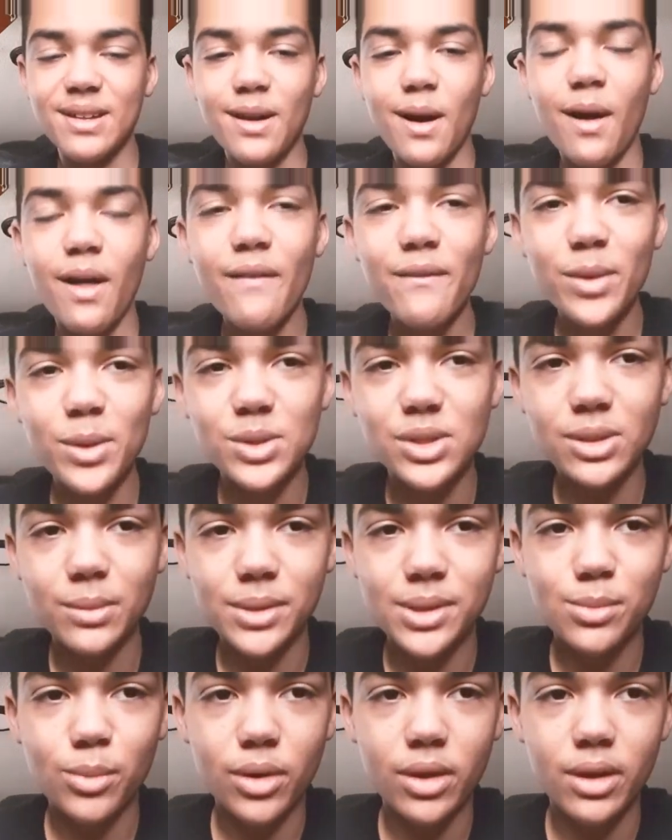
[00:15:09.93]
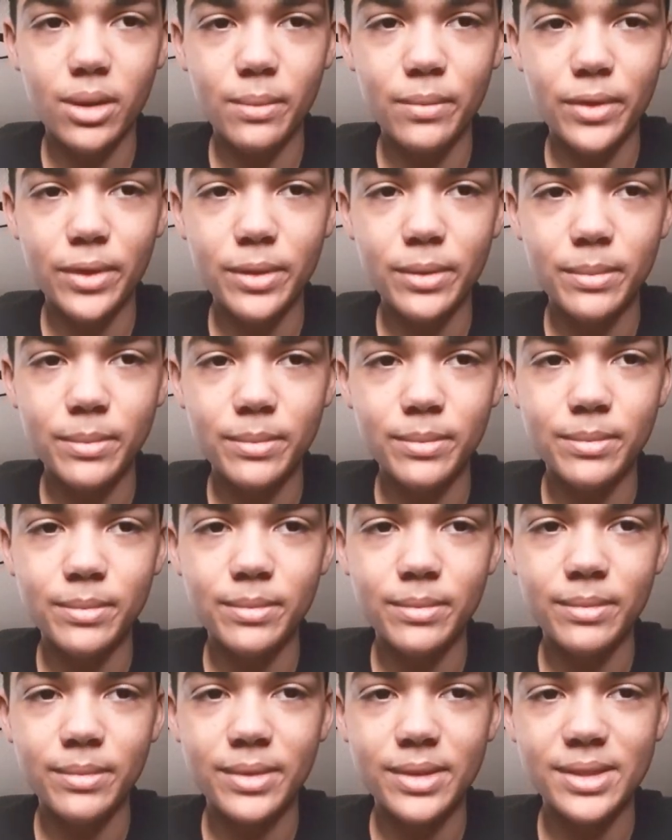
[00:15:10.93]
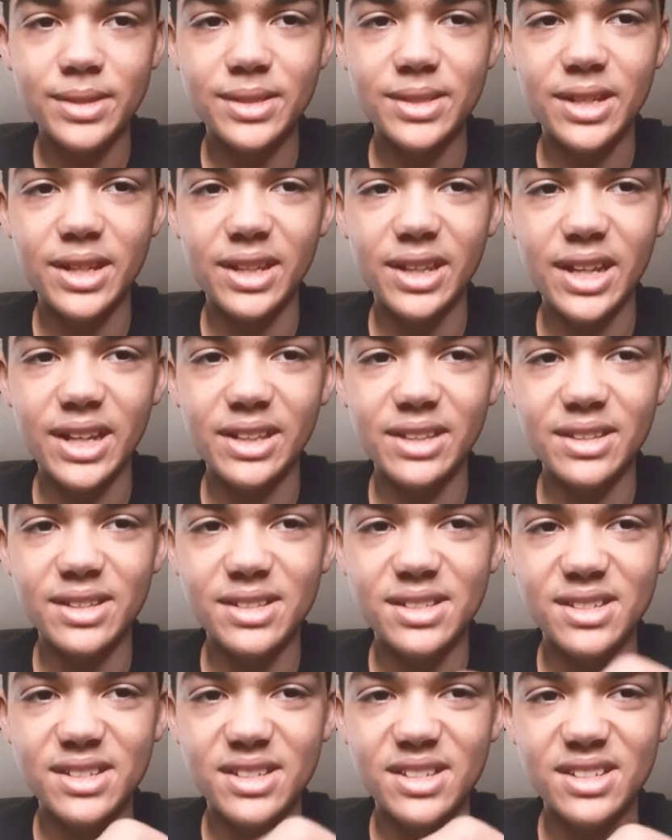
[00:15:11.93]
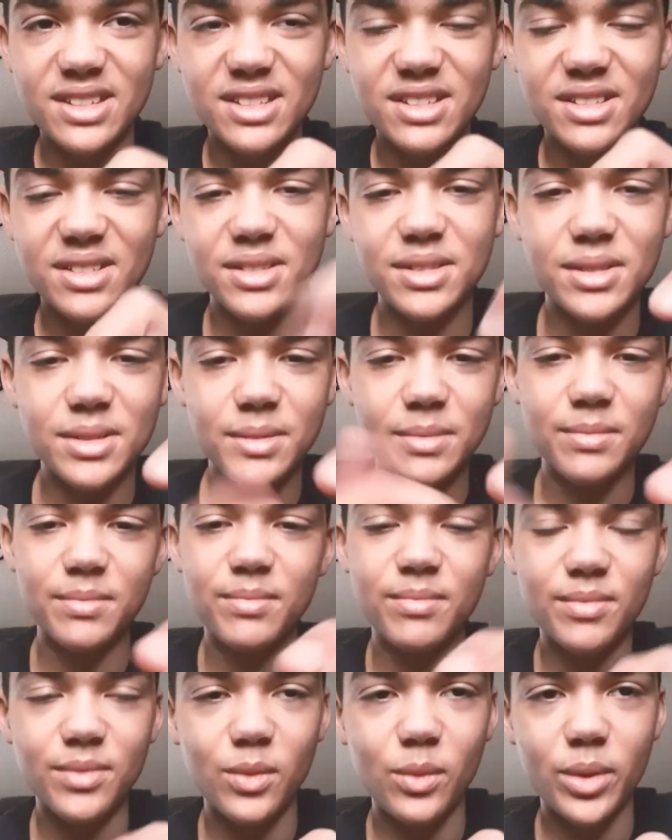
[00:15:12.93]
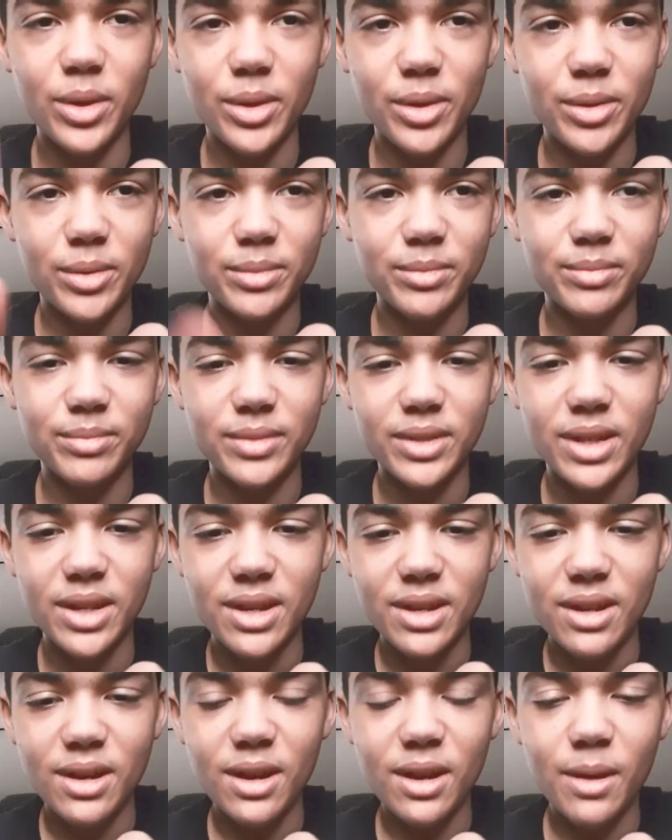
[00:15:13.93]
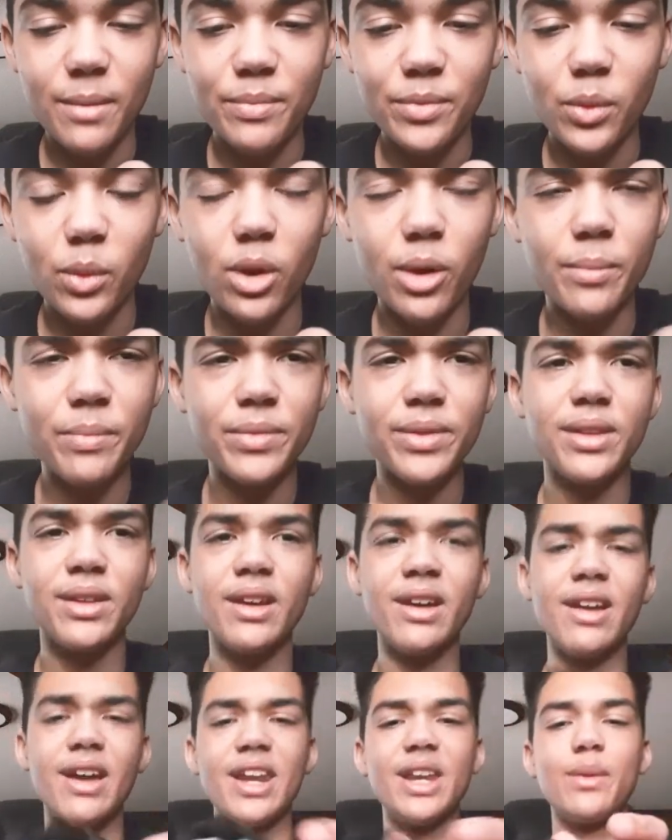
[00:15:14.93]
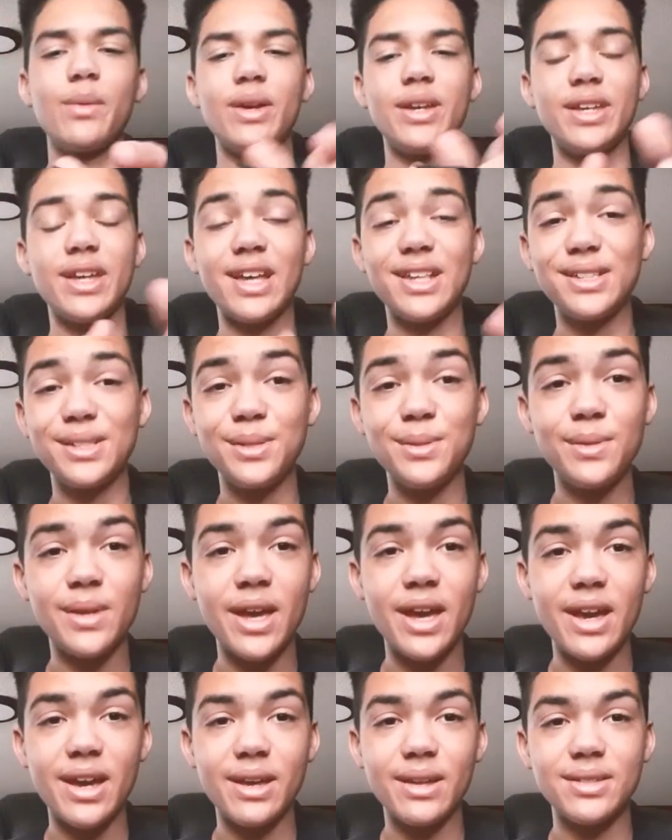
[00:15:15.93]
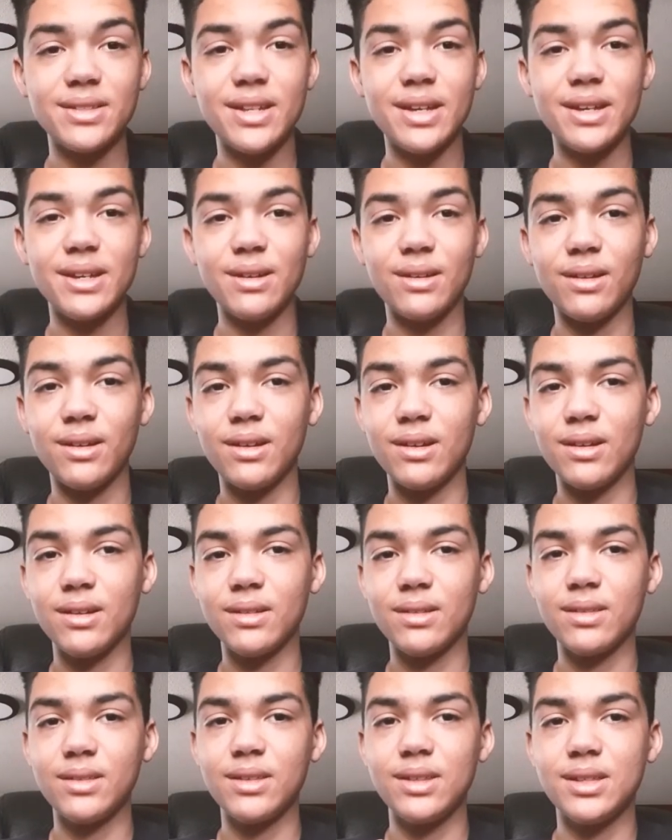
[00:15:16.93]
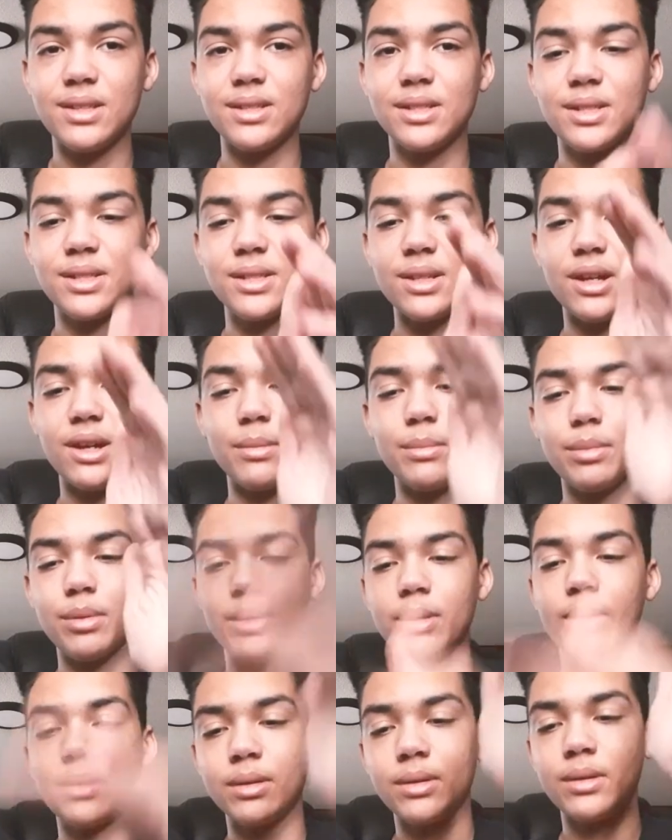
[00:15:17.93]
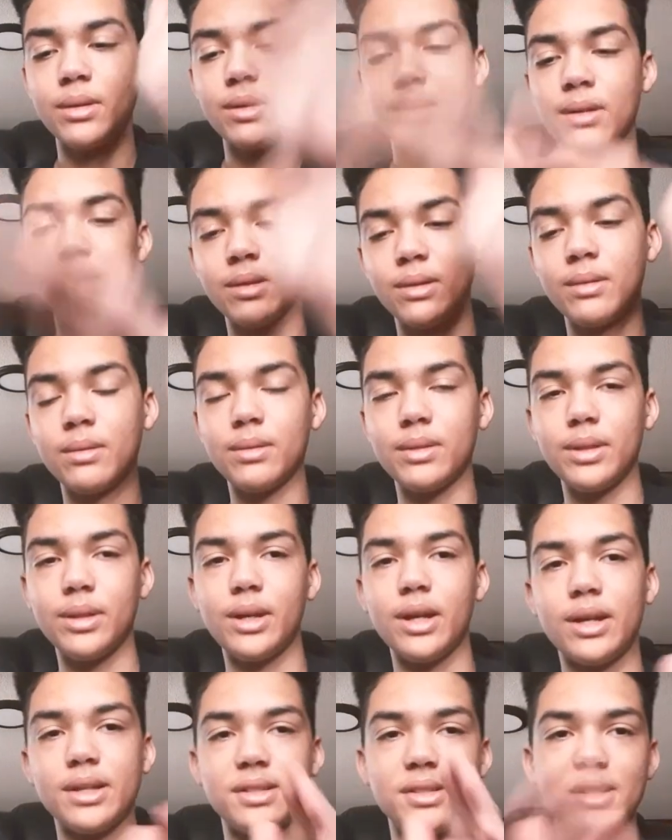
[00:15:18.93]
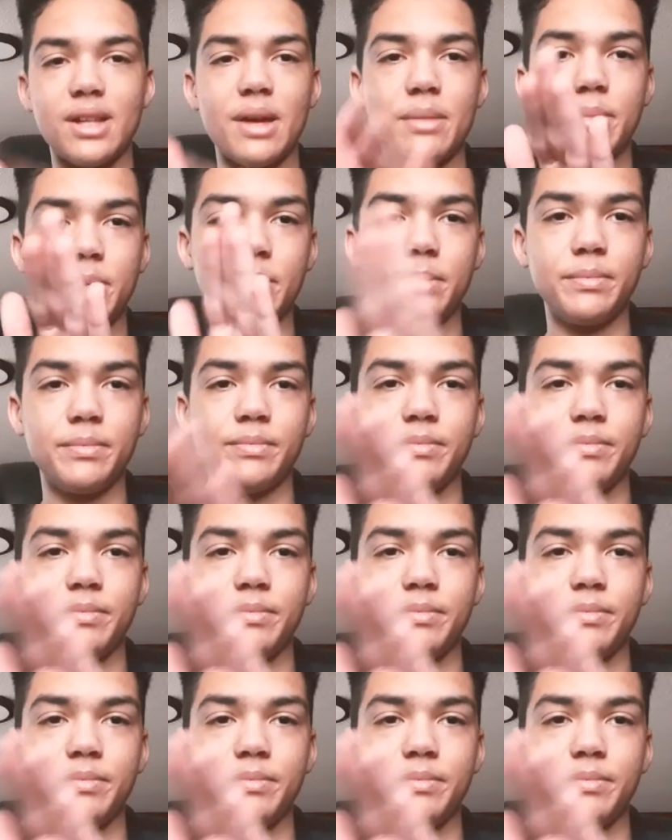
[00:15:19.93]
Oh, I feel so much more comfy. Instead of like this, man. This is weird. Uh, well, anyway, yes, you can take uh, these up. Then kind of slap them